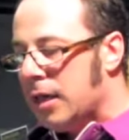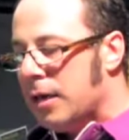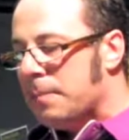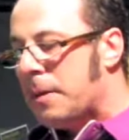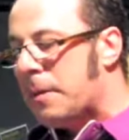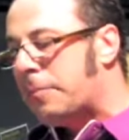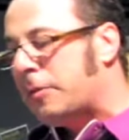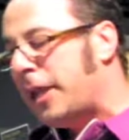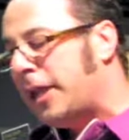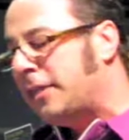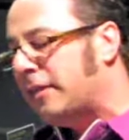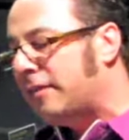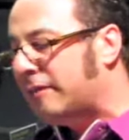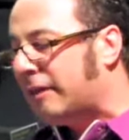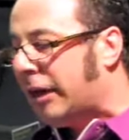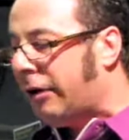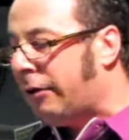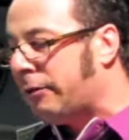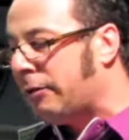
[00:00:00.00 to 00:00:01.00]
but playing the
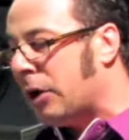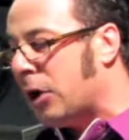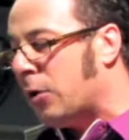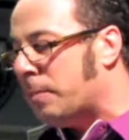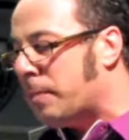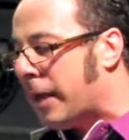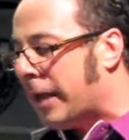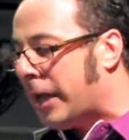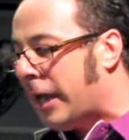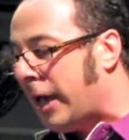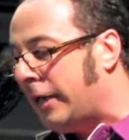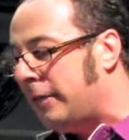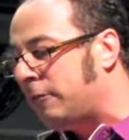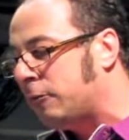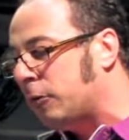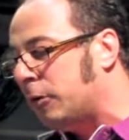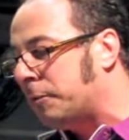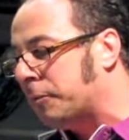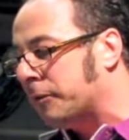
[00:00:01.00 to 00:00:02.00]
Scarecrow in my high
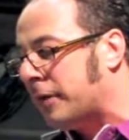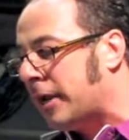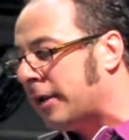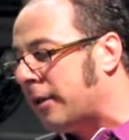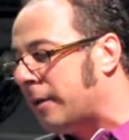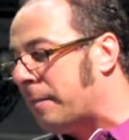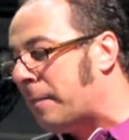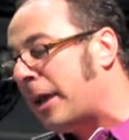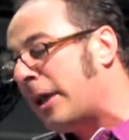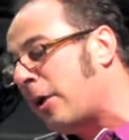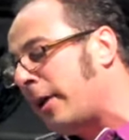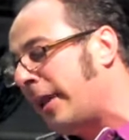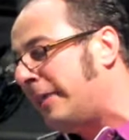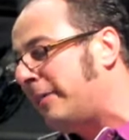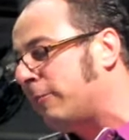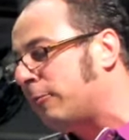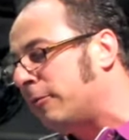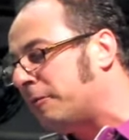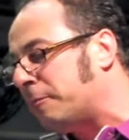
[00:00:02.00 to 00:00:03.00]

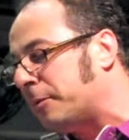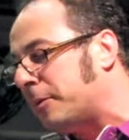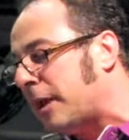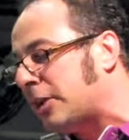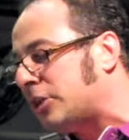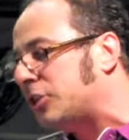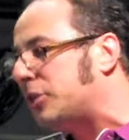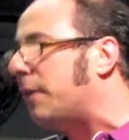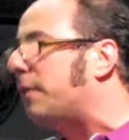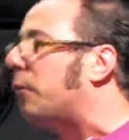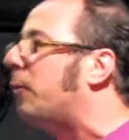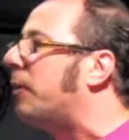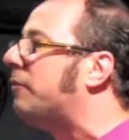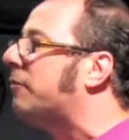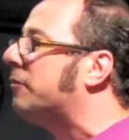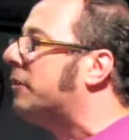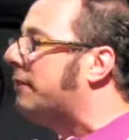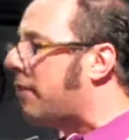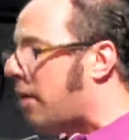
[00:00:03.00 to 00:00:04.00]
school's production of The
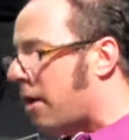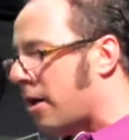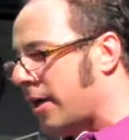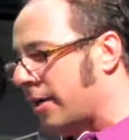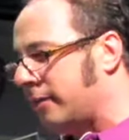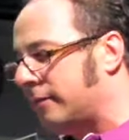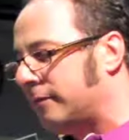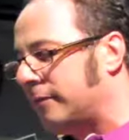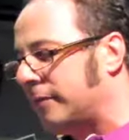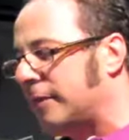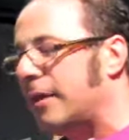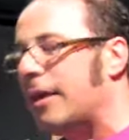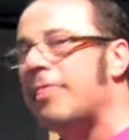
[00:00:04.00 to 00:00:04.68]
Wizard of Oz.